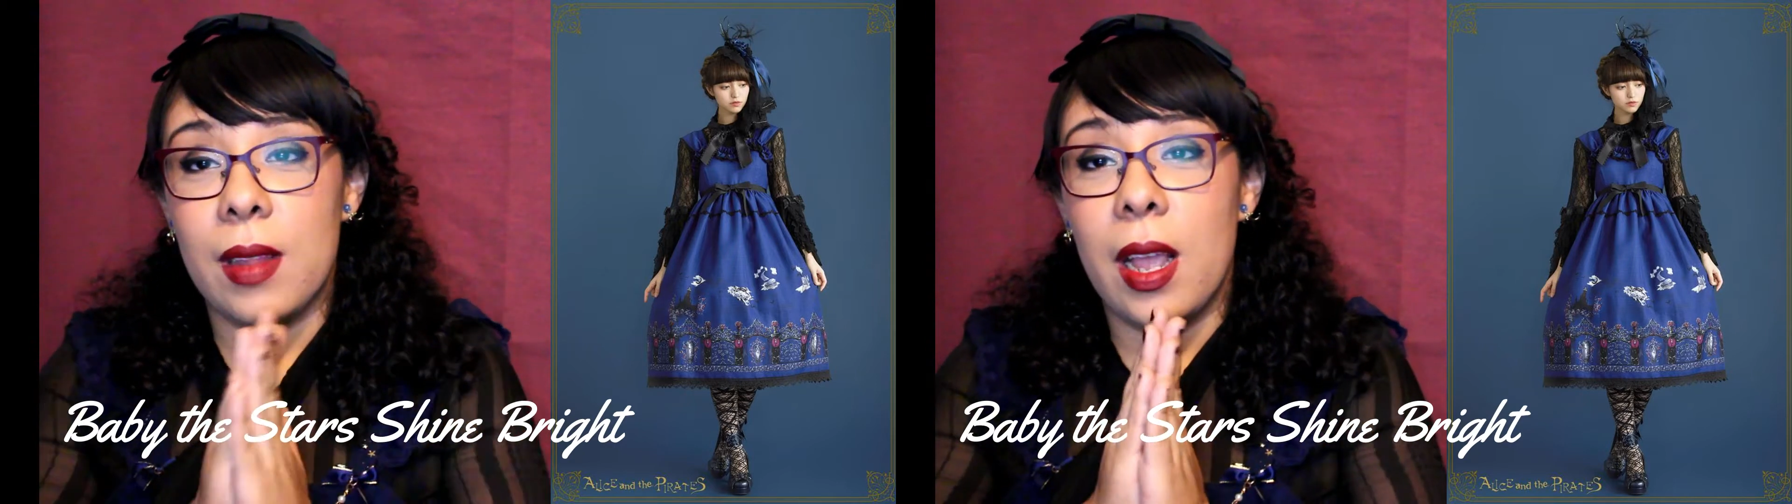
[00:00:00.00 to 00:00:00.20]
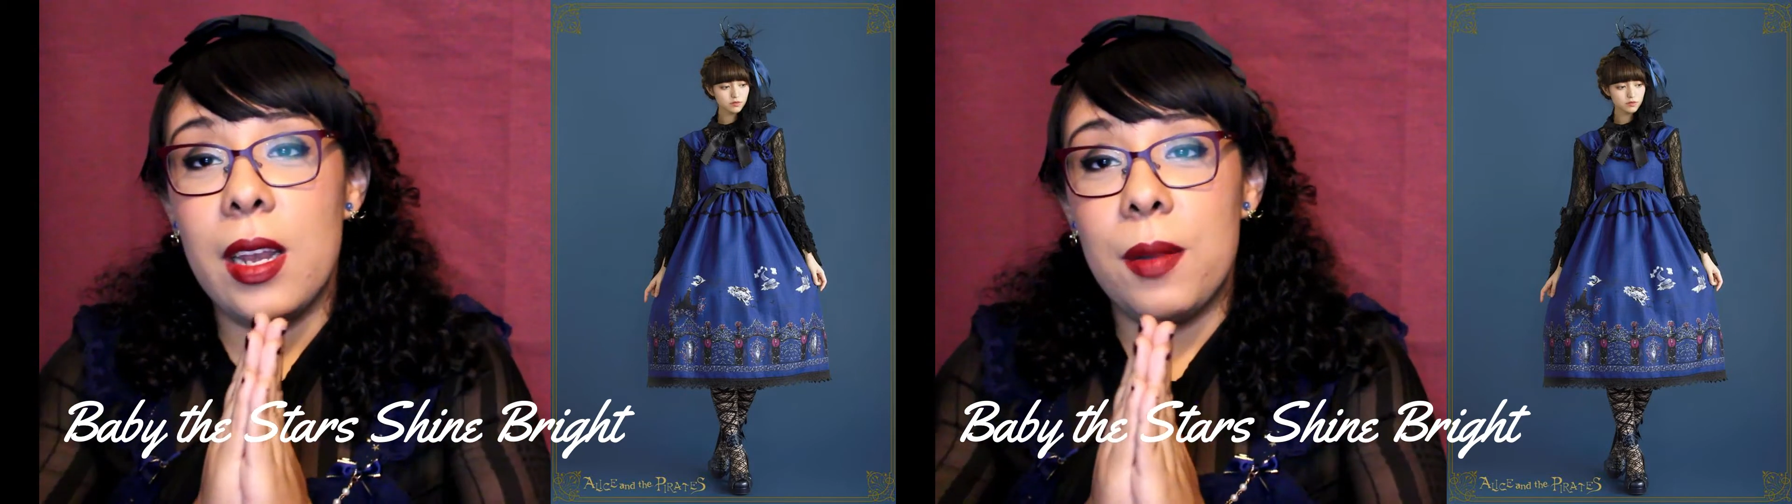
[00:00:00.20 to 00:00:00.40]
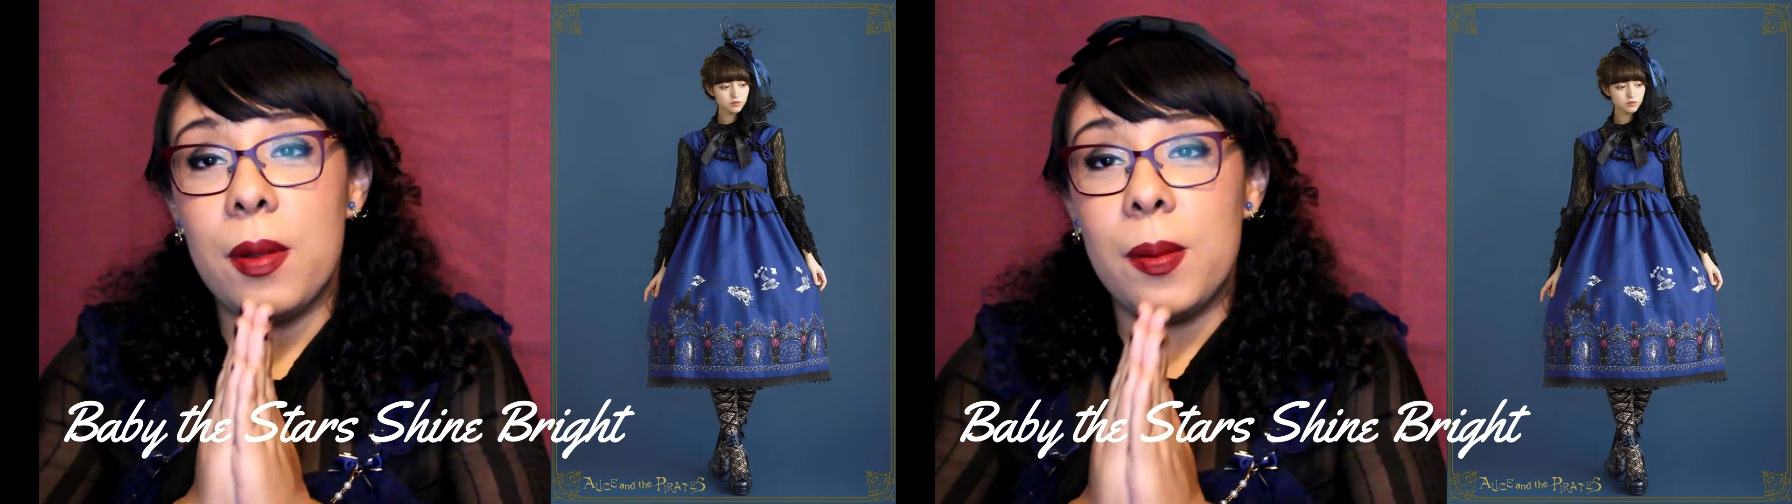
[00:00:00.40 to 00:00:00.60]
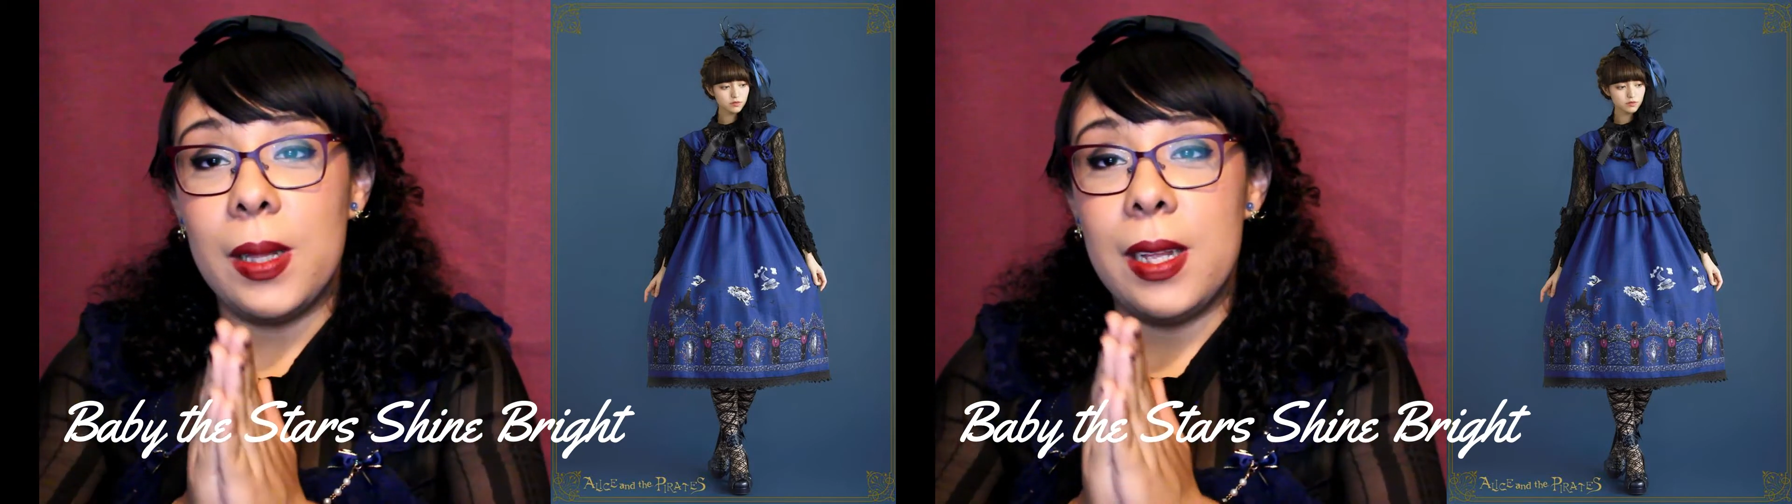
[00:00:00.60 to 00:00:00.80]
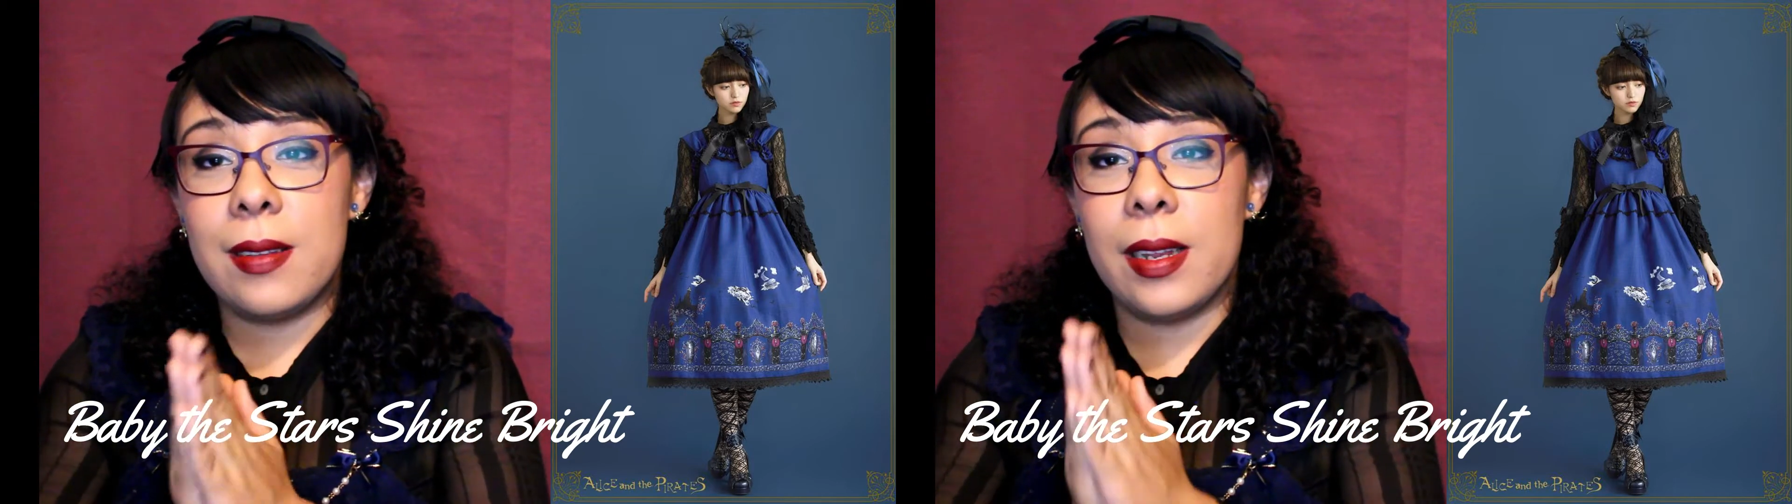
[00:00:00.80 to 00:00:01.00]
any
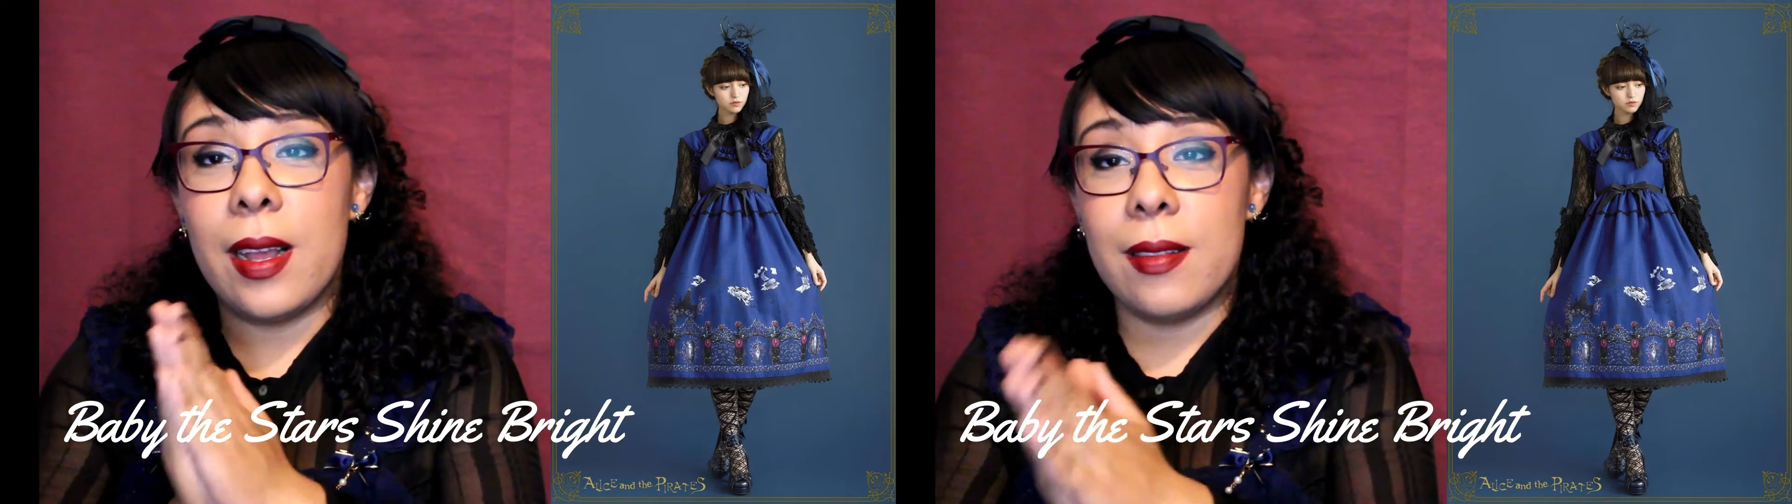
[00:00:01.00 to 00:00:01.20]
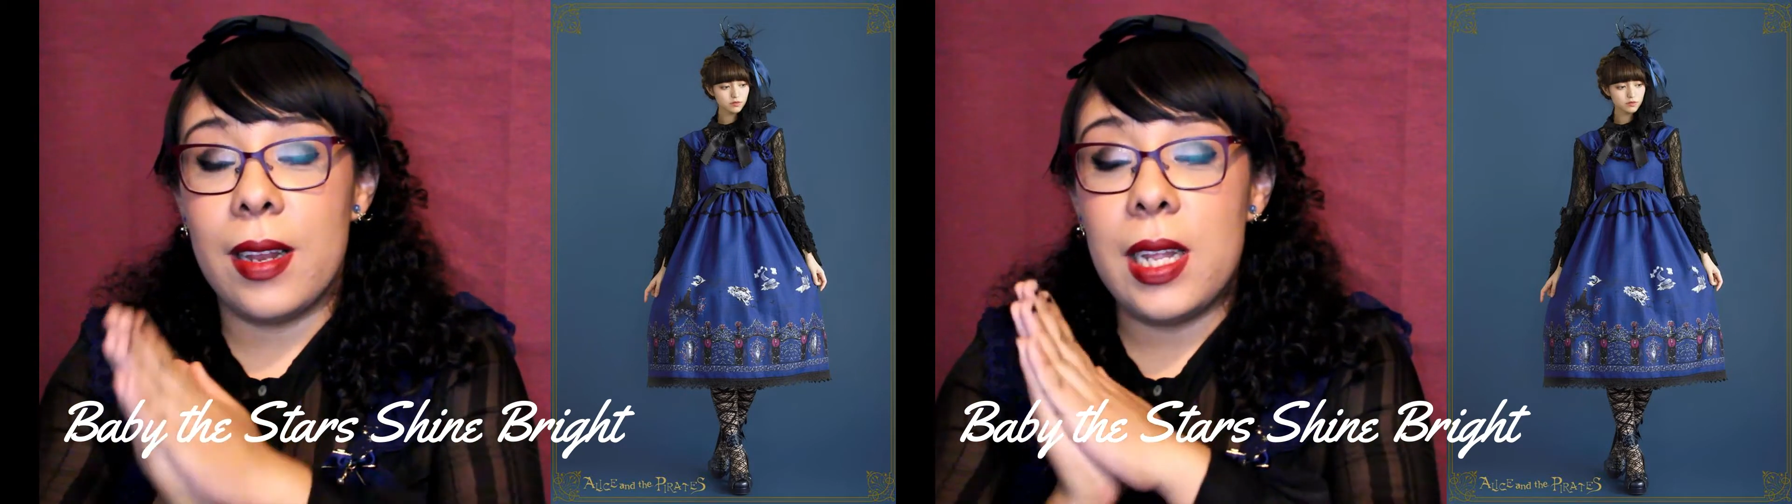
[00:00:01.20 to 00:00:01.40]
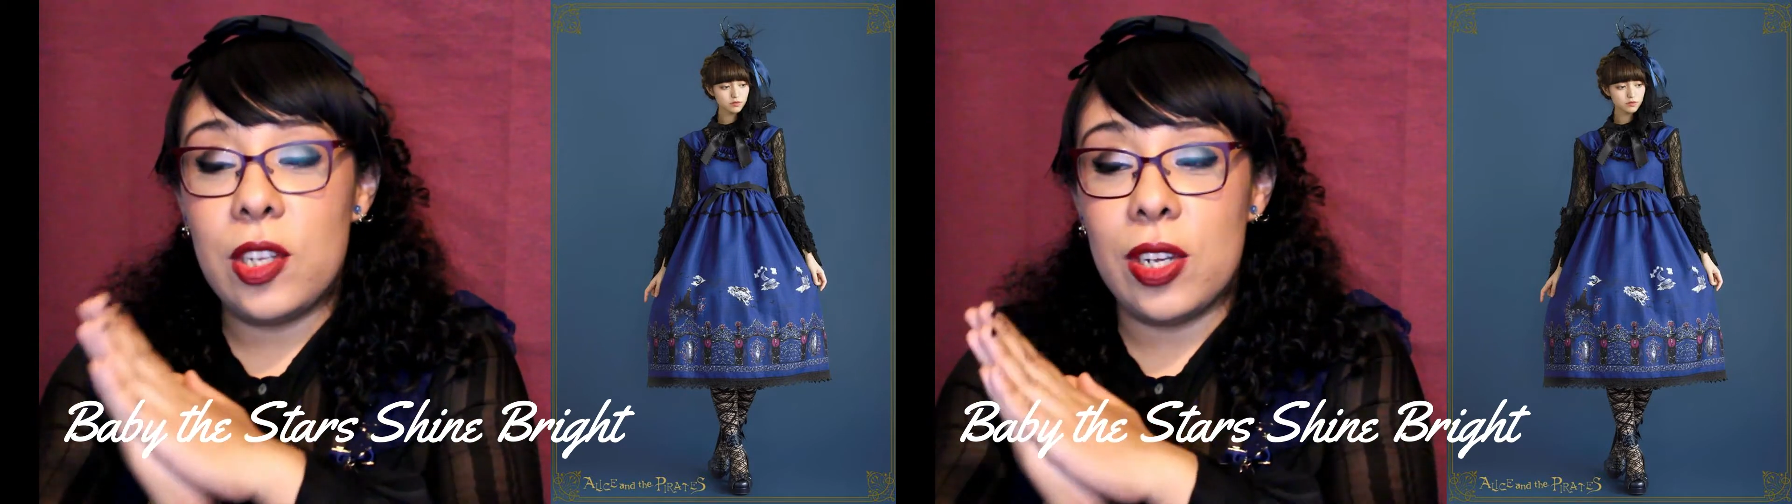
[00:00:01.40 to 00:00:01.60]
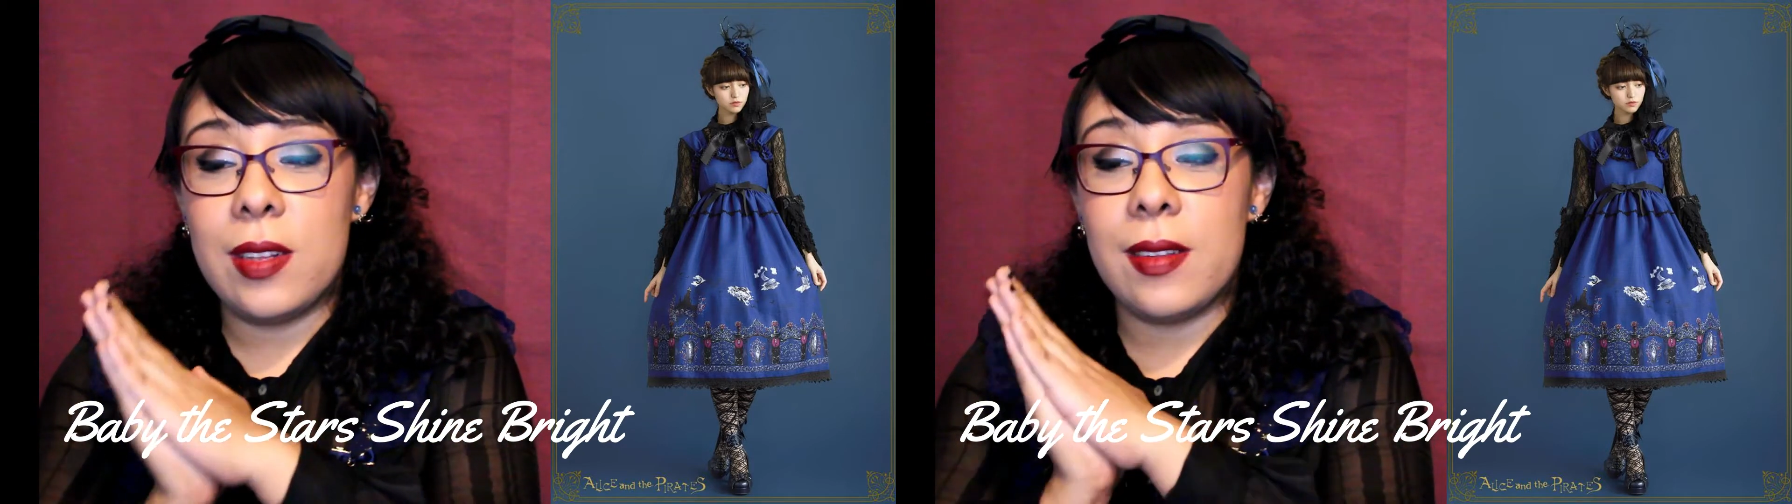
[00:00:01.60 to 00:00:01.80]
re-release it gets, any chance I